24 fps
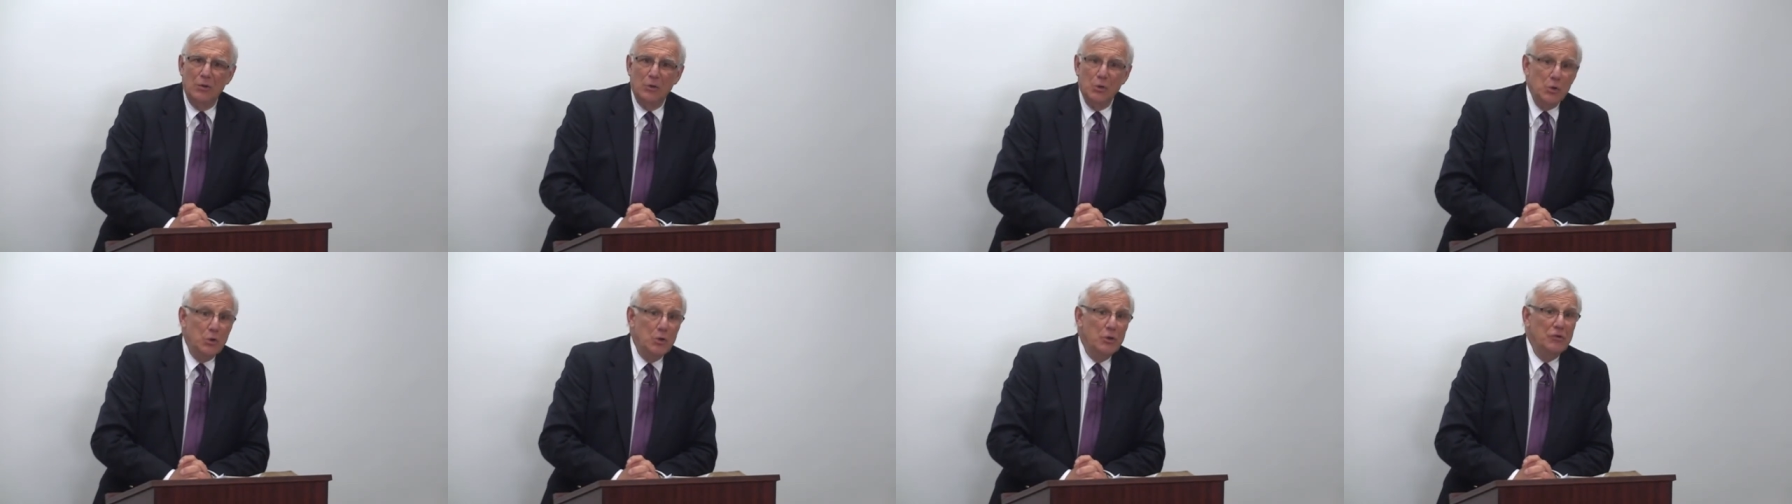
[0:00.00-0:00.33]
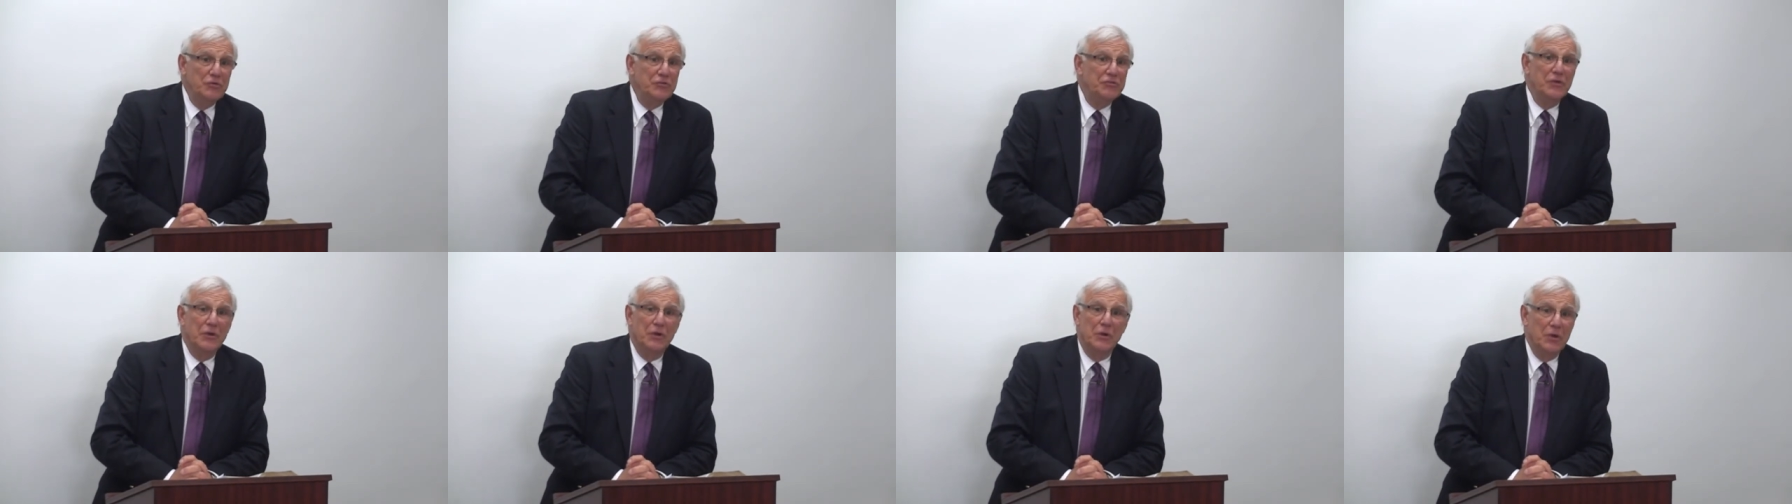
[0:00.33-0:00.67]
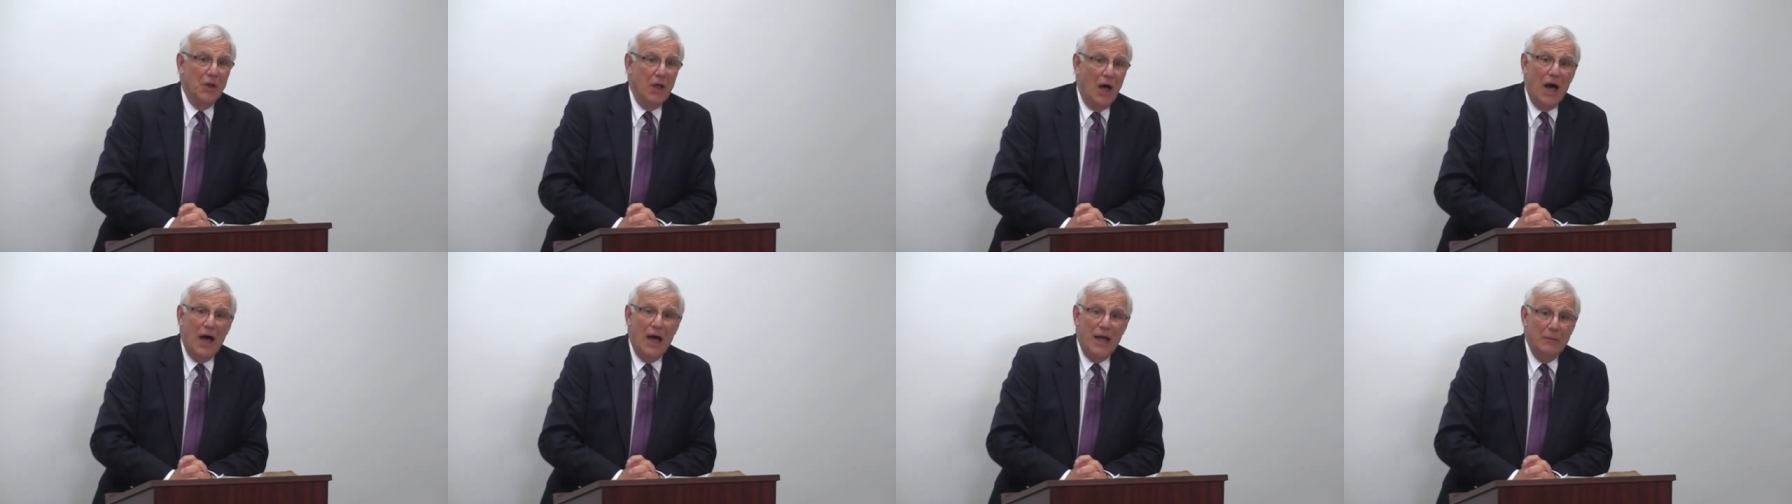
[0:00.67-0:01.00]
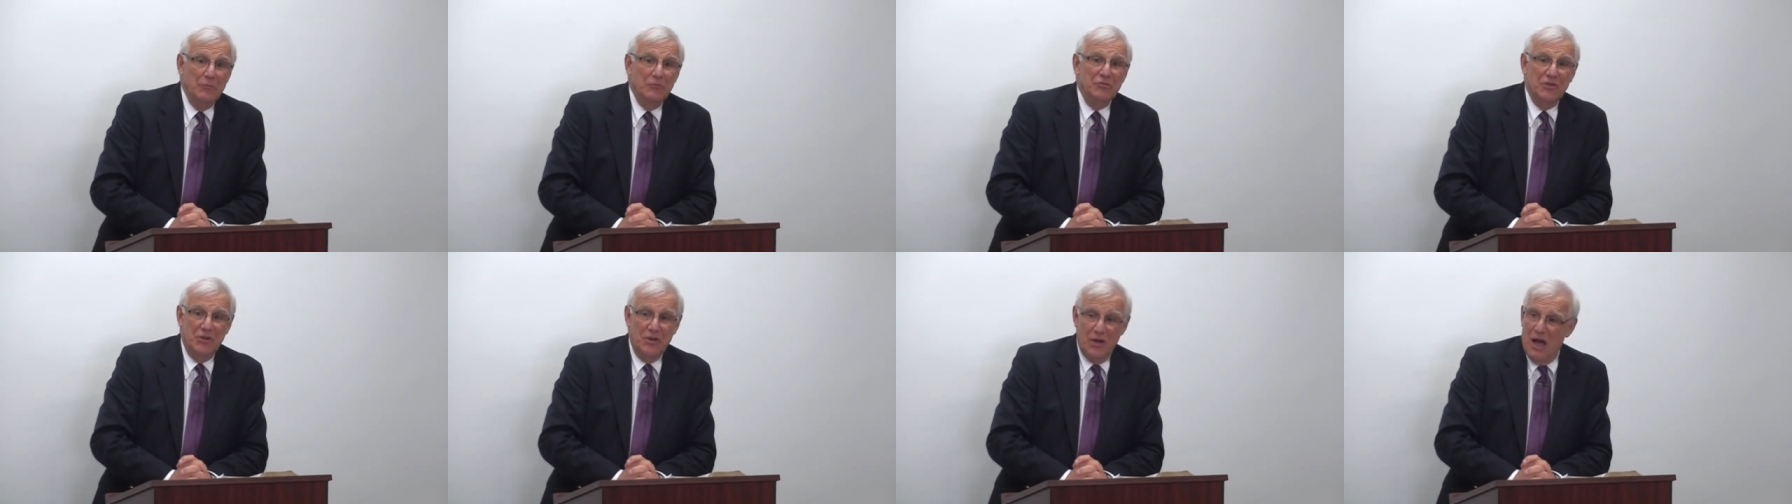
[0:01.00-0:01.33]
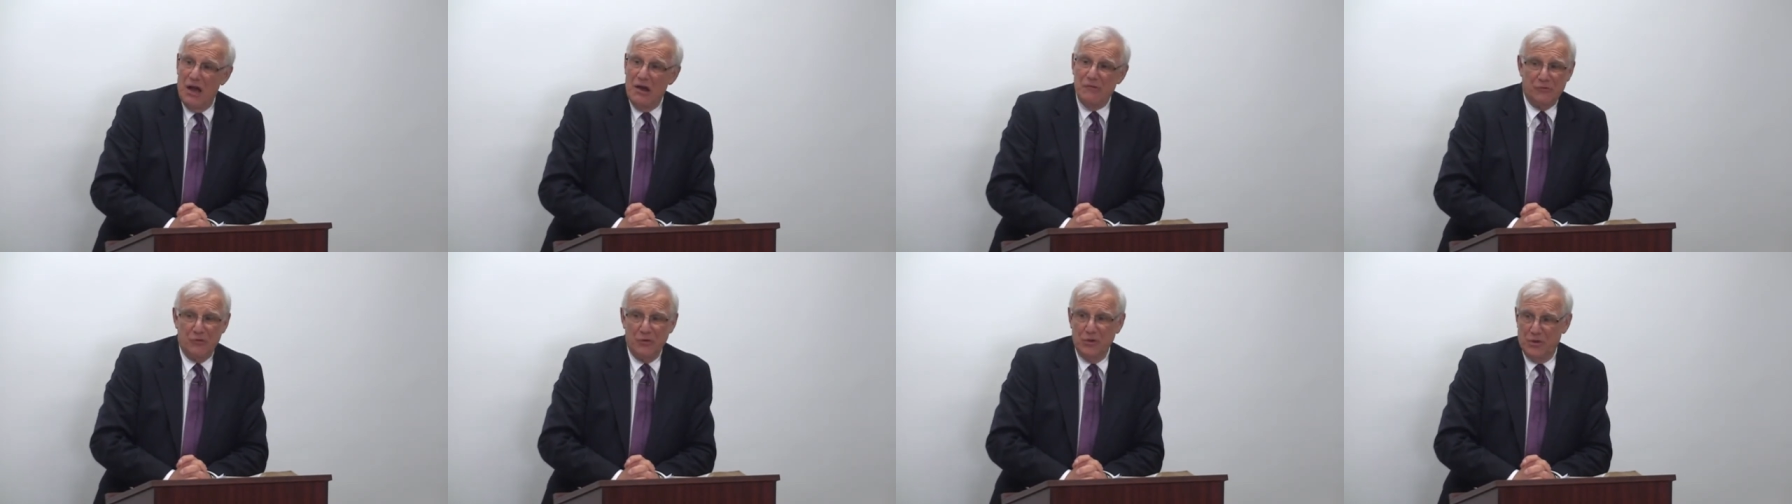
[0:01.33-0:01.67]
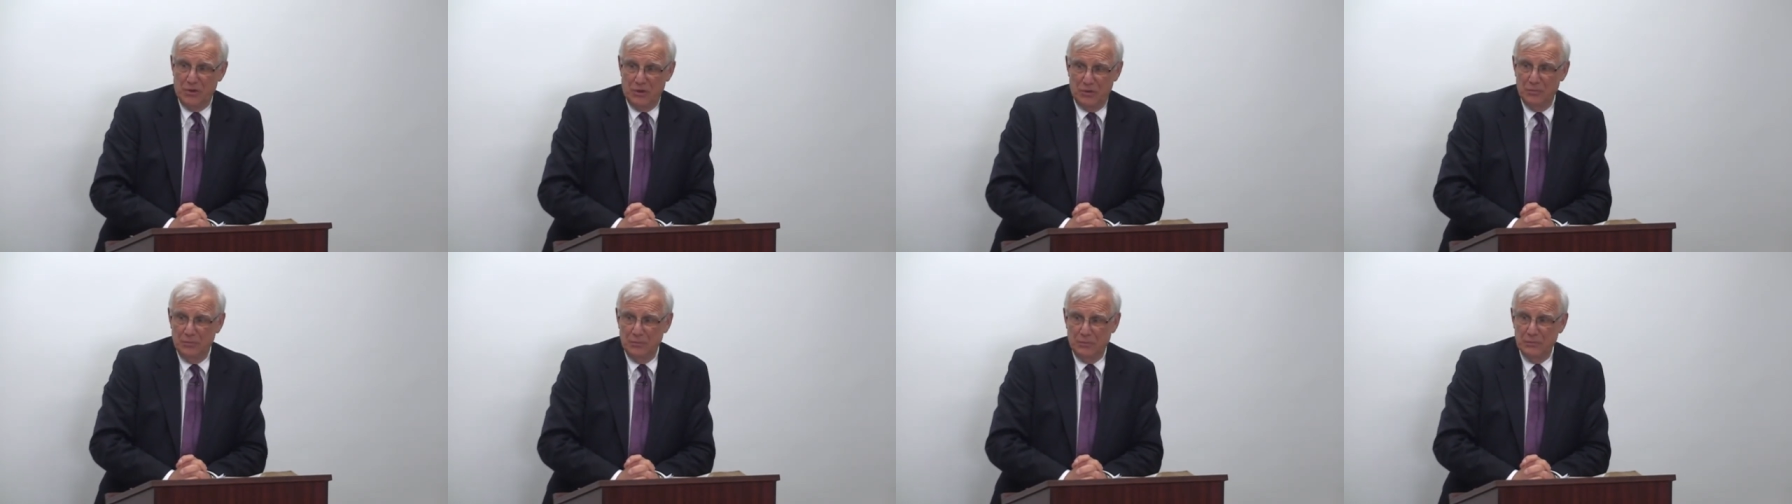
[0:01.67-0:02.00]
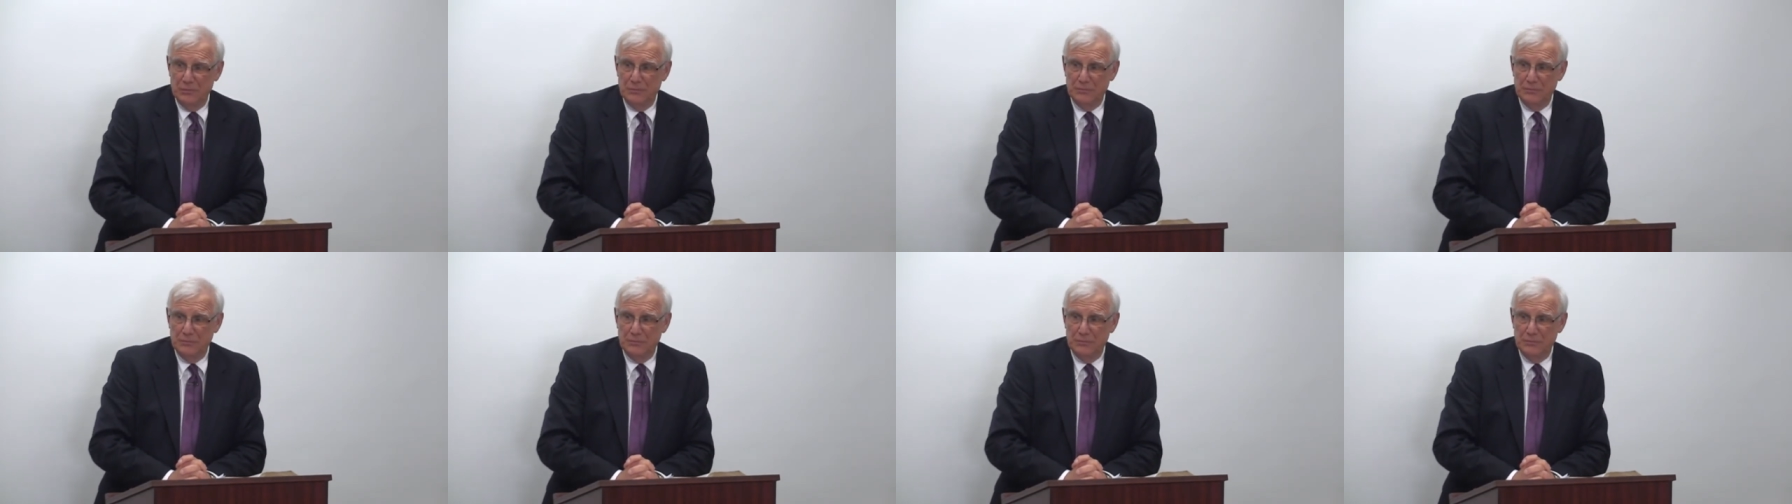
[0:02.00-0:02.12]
lose their lives in Africa.